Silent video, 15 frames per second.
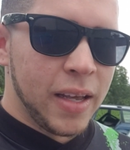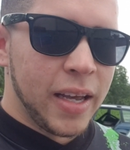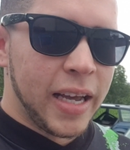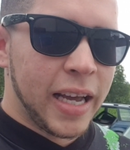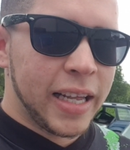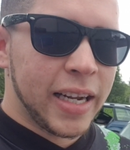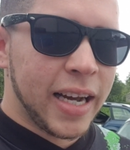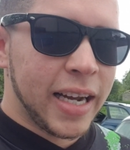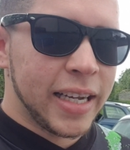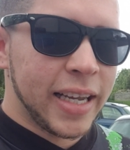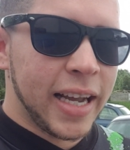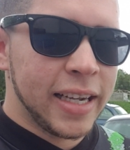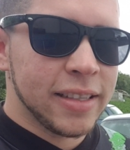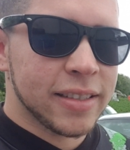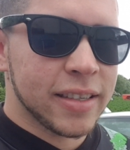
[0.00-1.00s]
and I
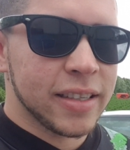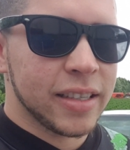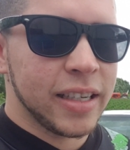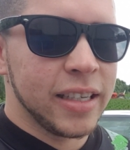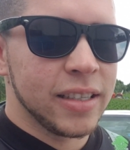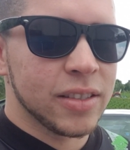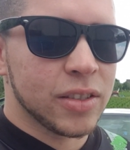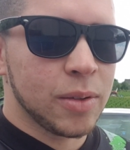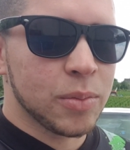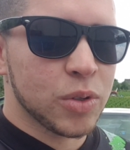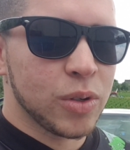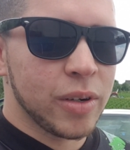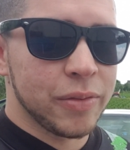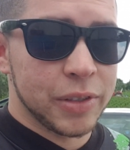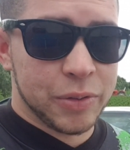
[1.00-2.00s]
entered in some
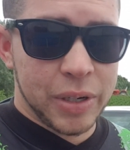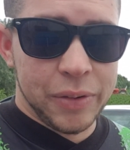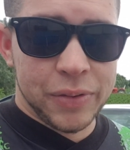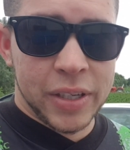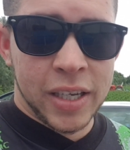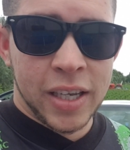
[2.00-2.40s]
sort of a drift.